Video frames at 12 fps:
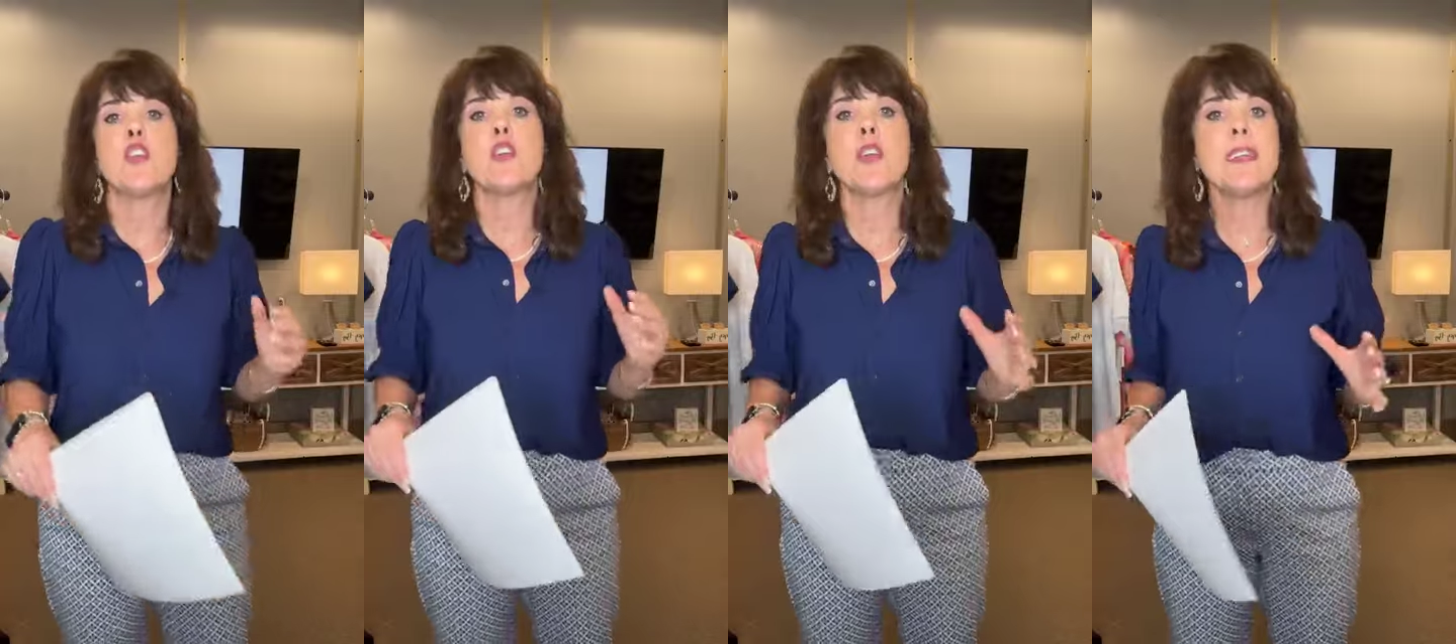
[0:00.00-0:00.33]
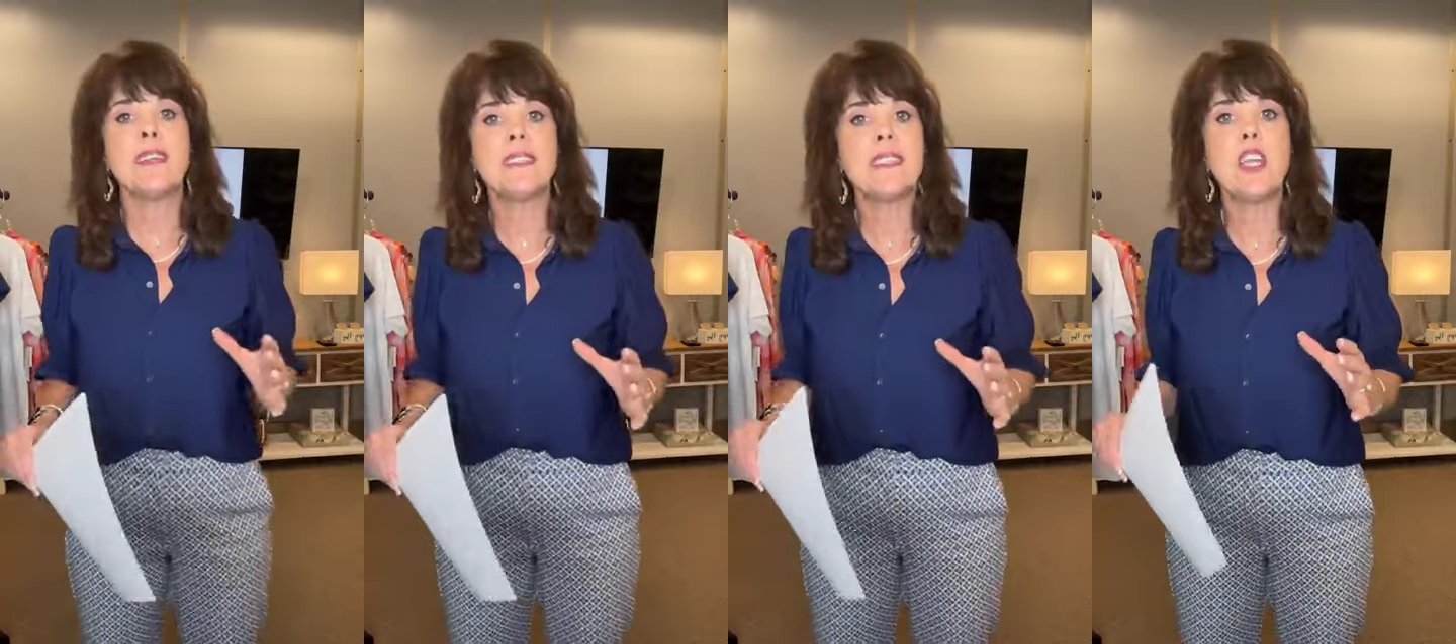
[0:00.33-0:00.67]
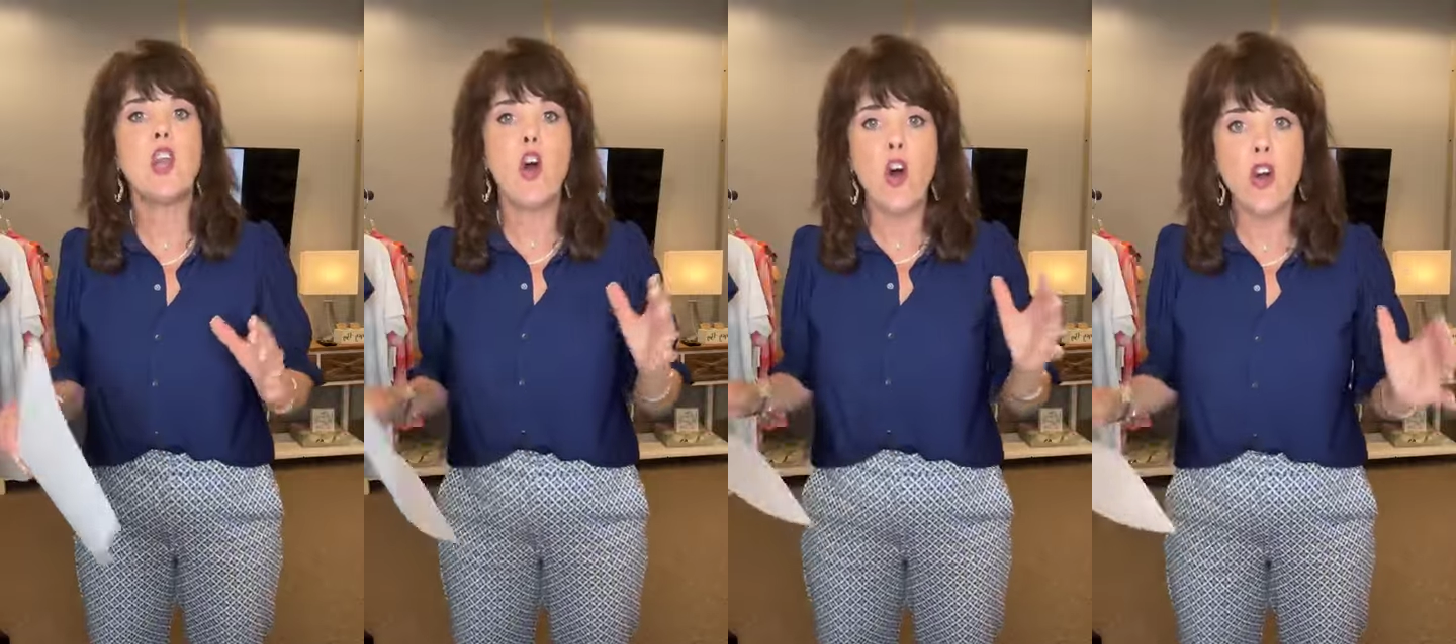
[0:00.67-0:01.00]
you're going to
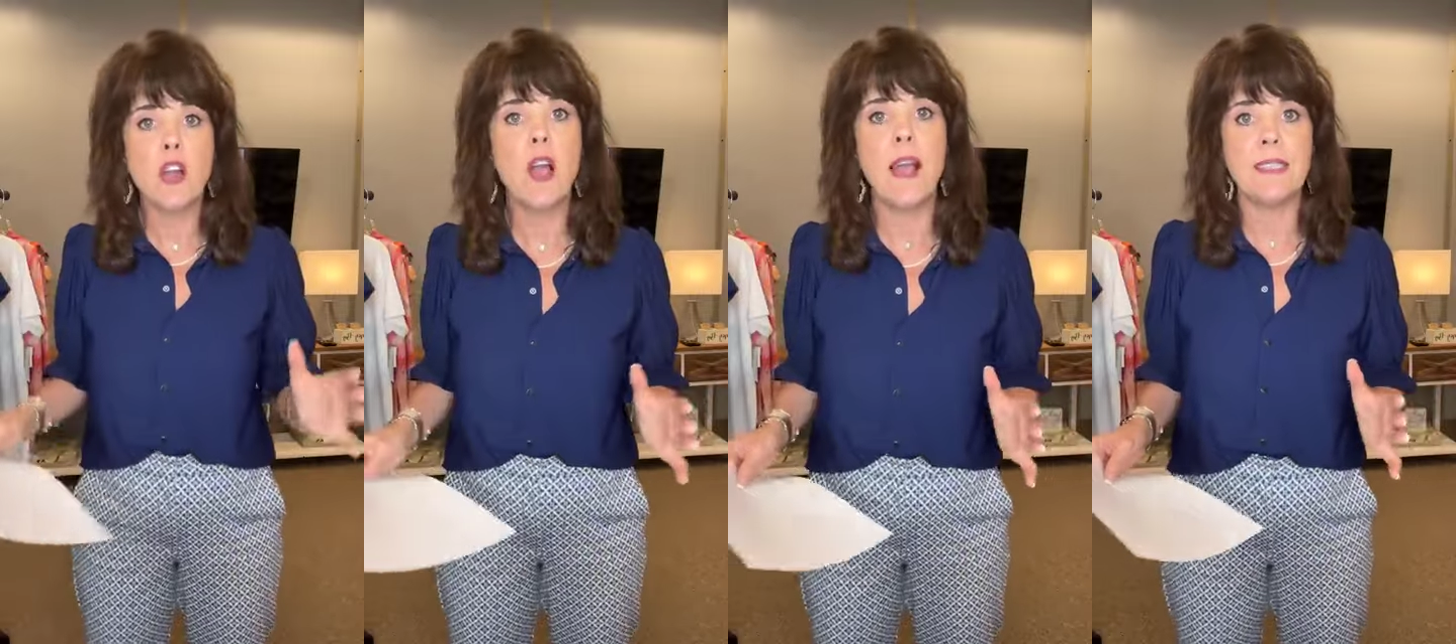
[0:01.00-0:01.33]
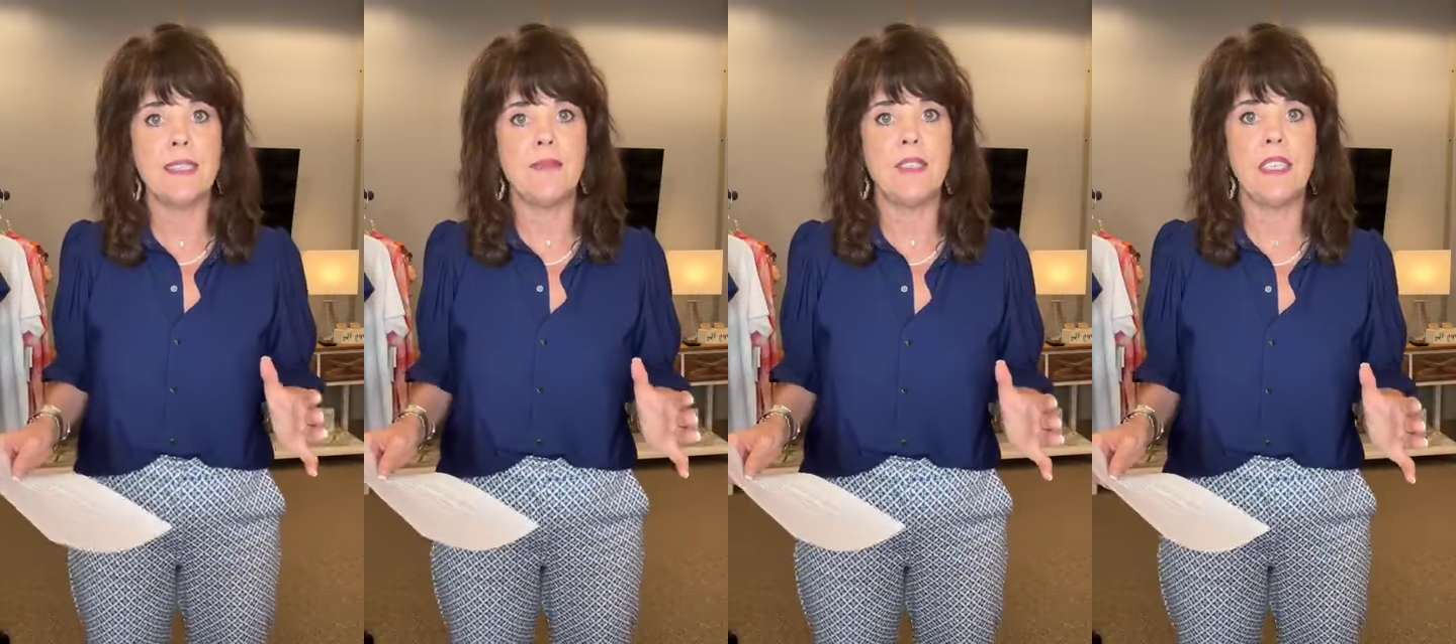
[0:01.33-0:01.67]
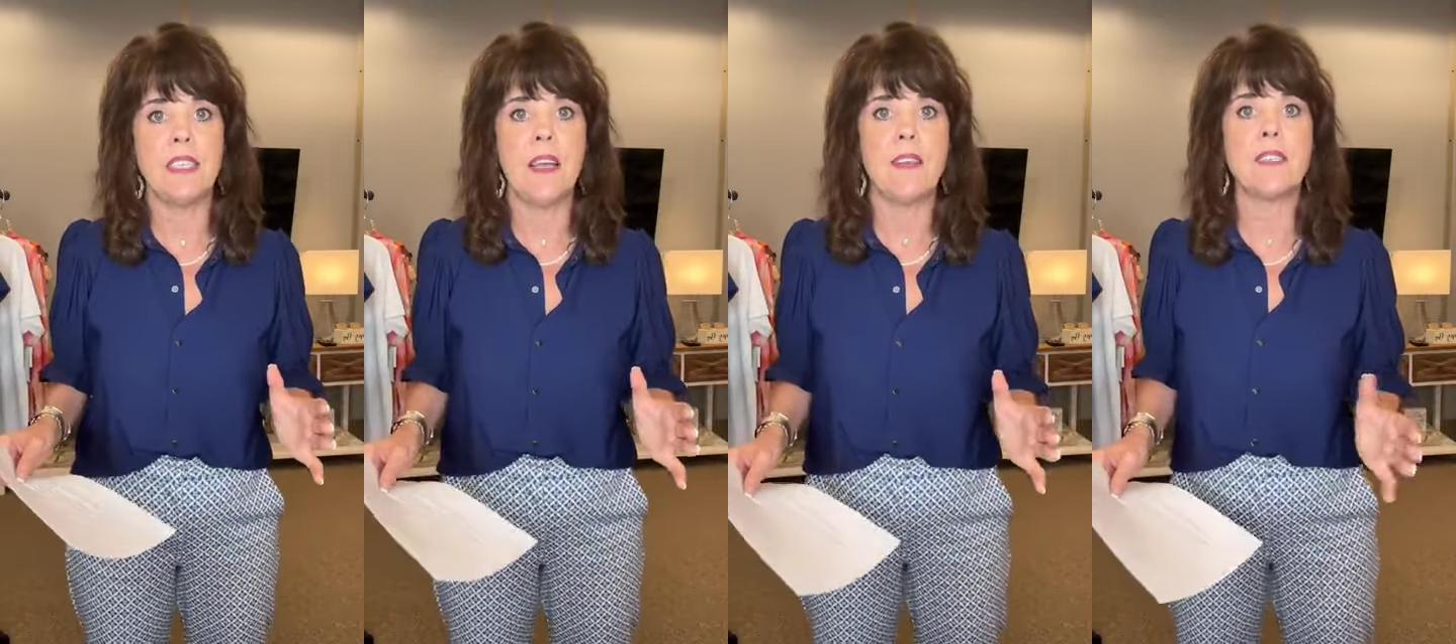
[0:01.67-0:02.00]
see all kinds of
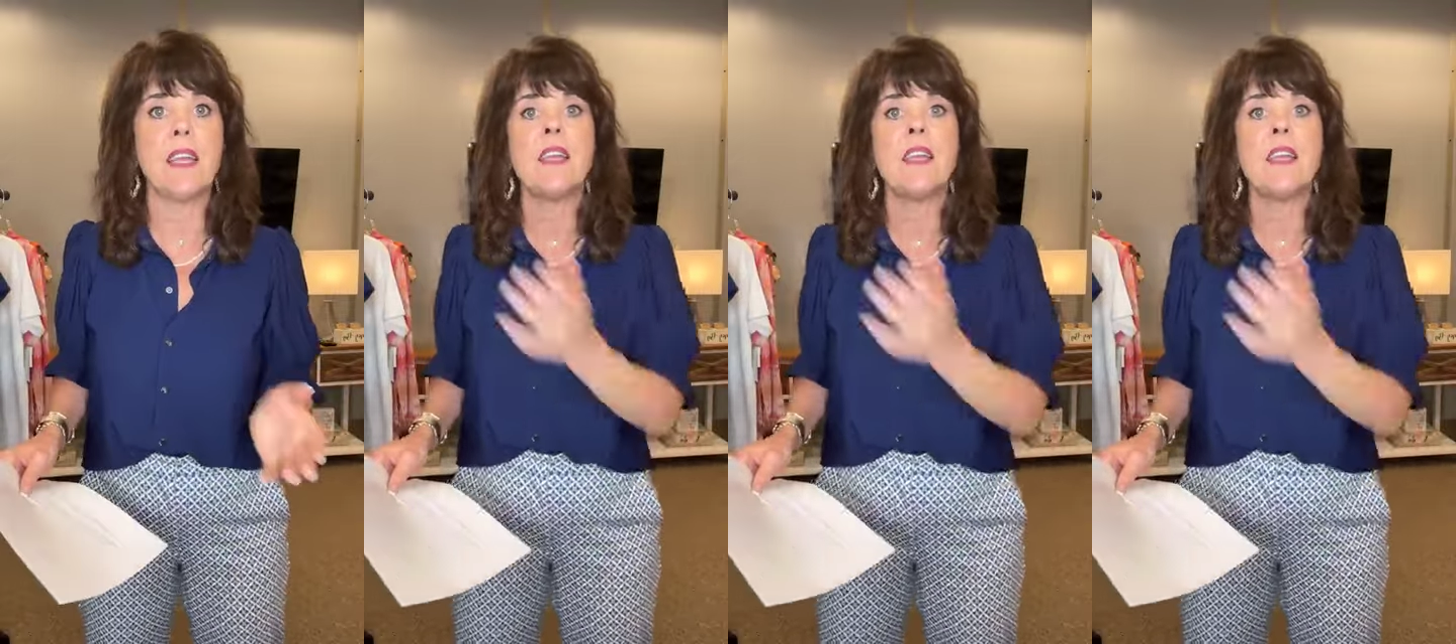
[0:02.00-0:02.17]
details.